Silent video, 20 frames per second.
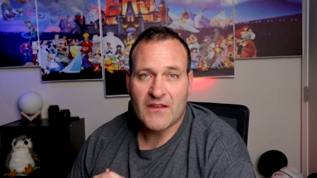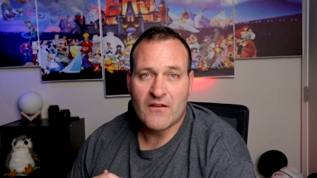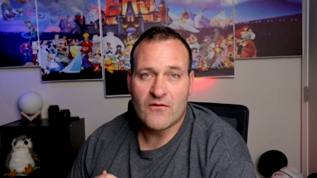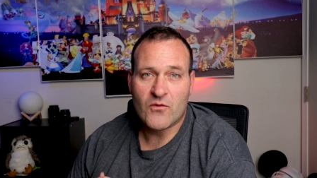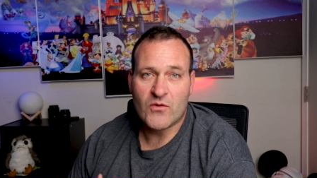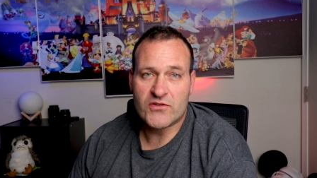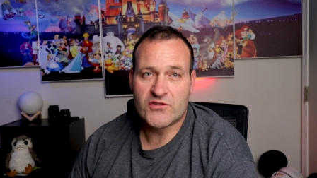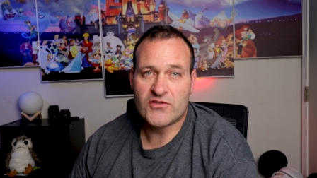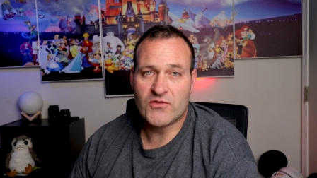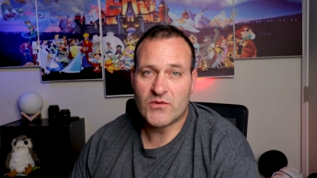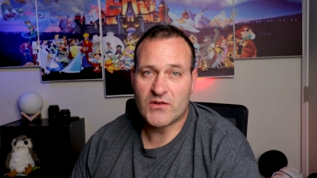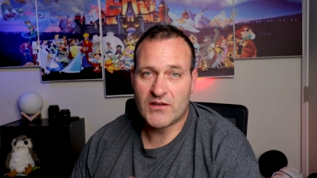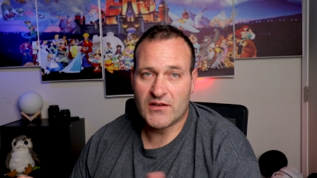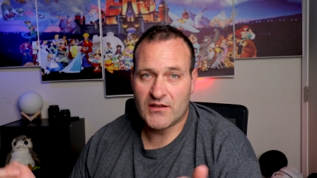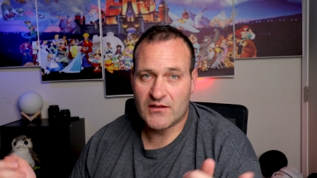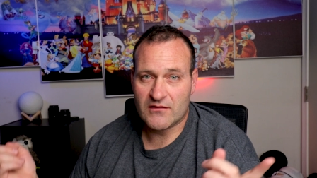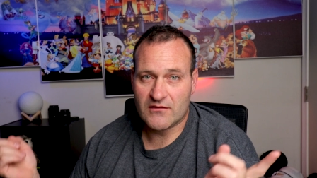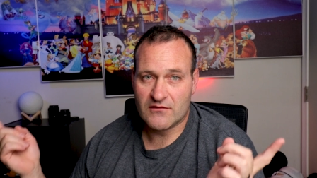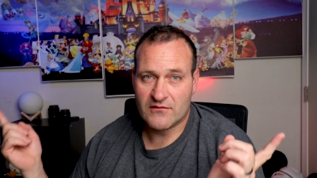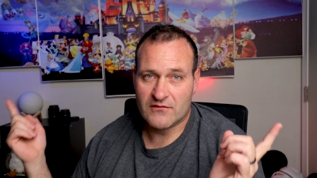of which you
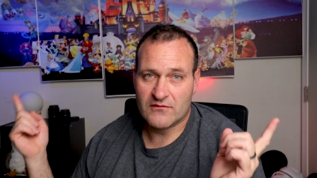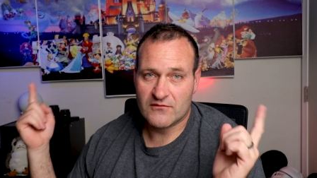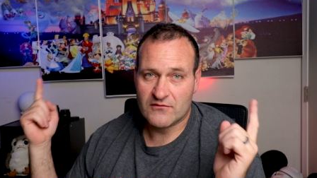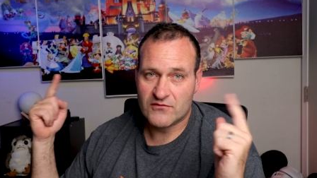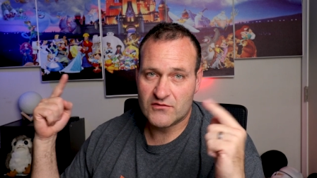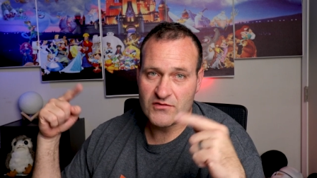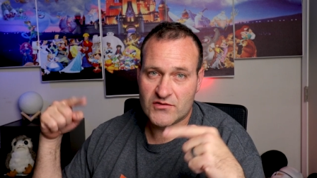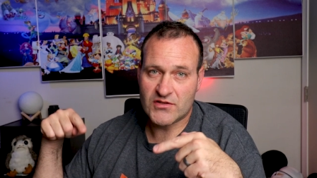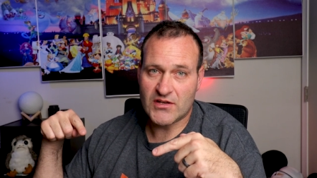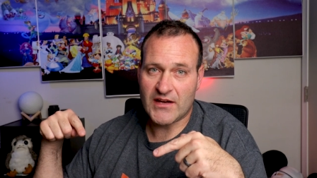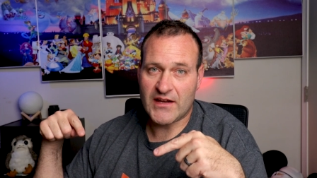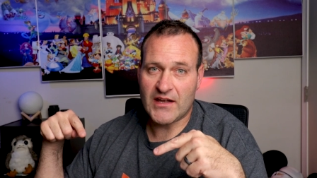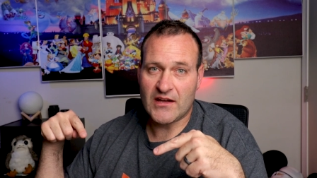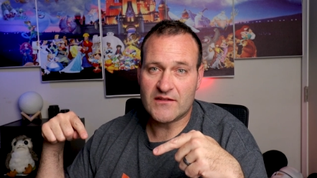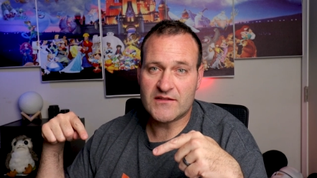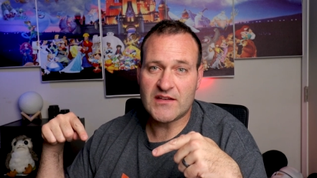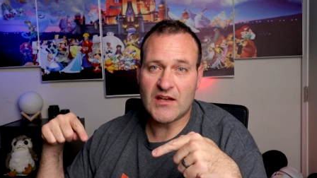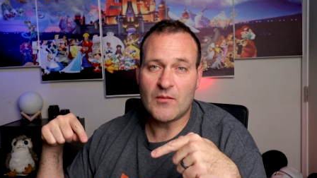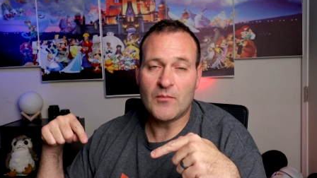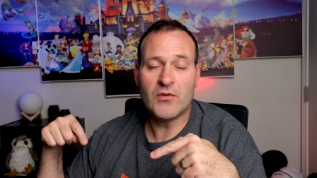can check
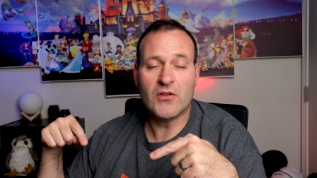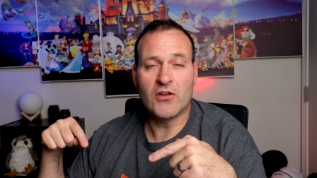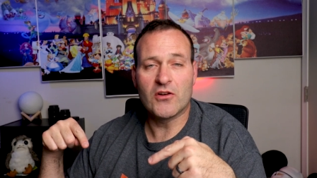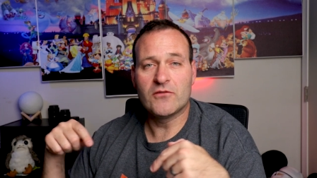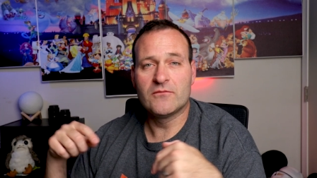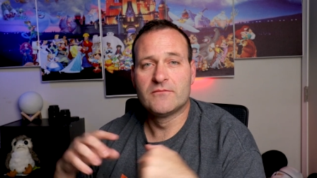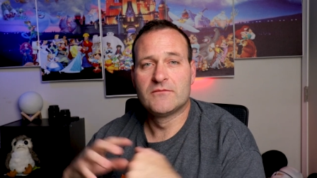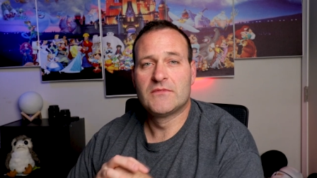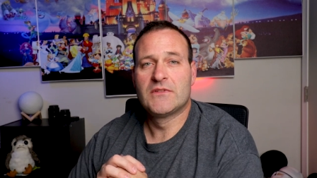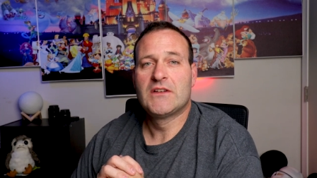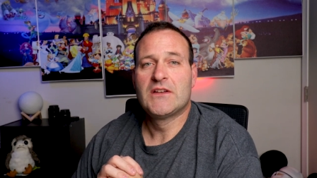out down below